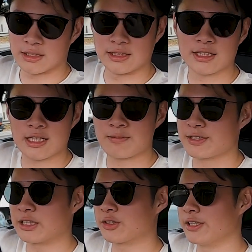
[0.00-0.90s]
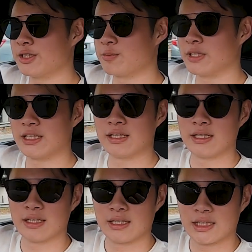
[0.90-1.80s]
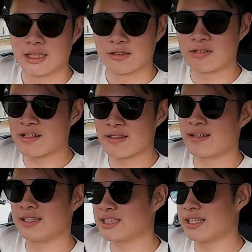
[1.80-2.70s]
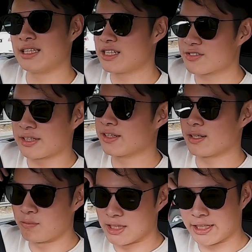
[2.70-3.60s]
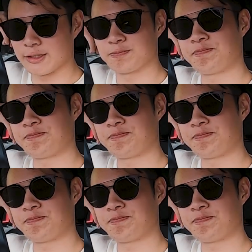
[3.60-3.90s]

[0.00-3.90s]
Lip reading: It just comes naturally to me, rather than Chinese, rather than Malay.